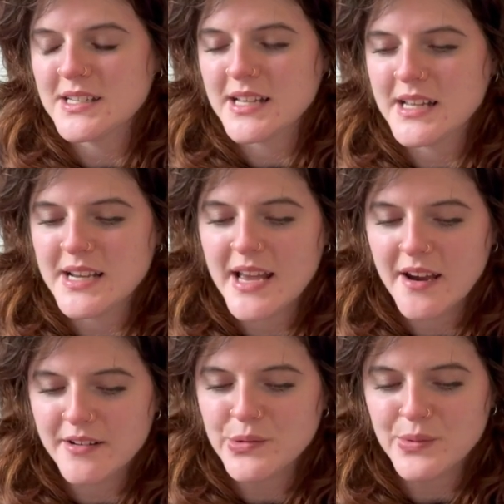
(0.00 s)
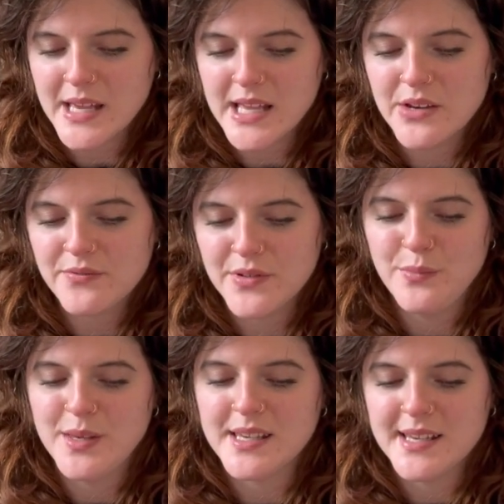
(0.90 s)
to get an Aran weight for
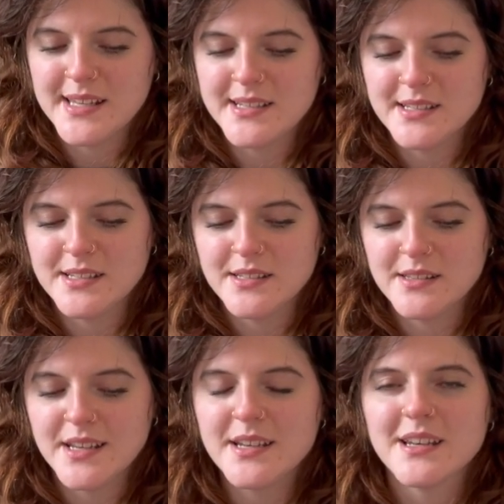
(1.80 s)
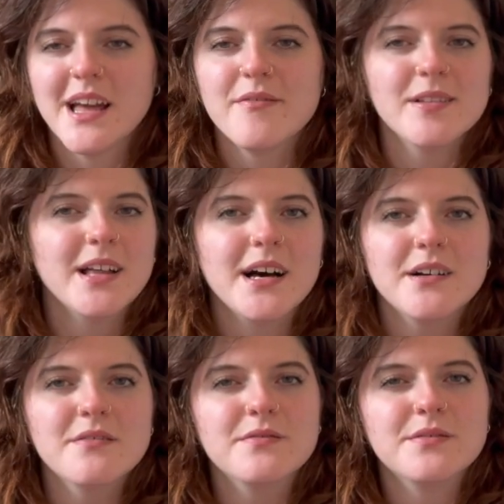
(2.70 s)
me, and they didn't have a lot
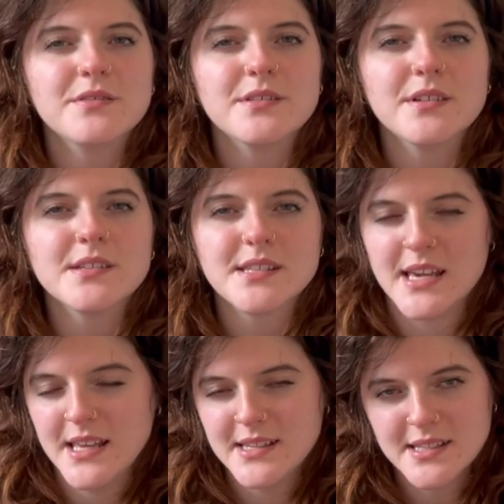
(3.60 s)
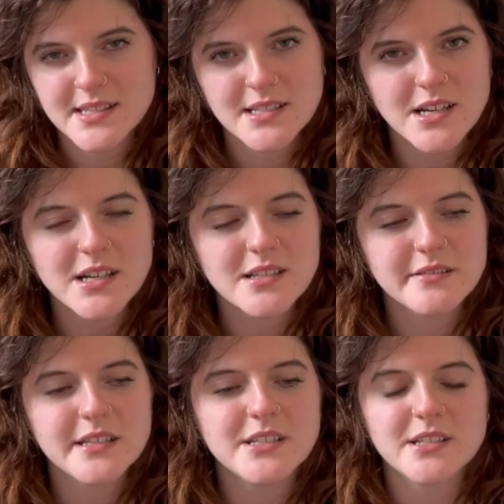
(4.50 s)
of skeins in stock, so
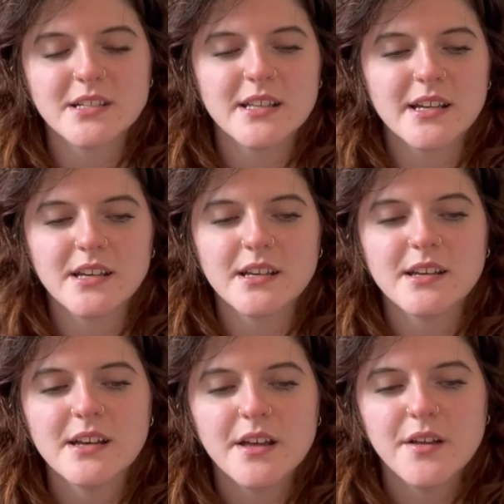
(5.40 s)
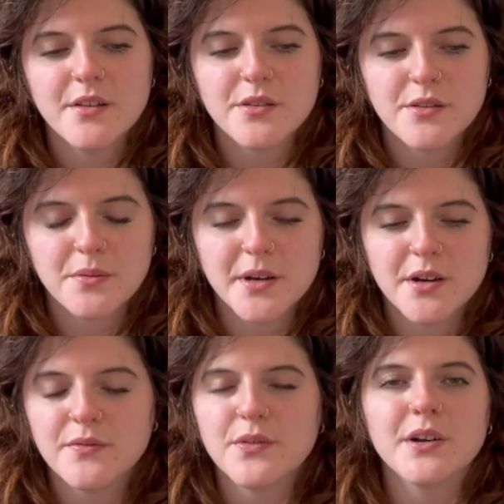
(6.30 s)
he just got like a 3
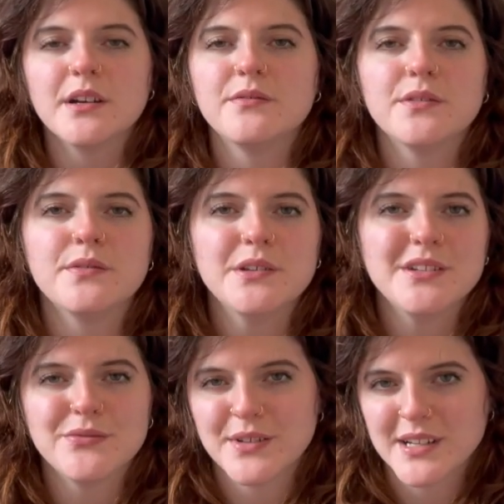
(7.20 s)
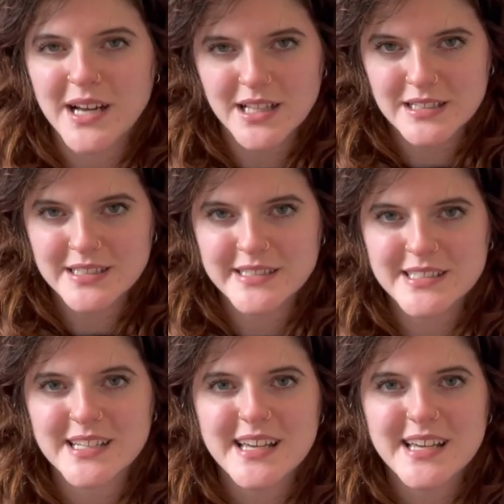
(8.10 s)
or 4 of a few different colors.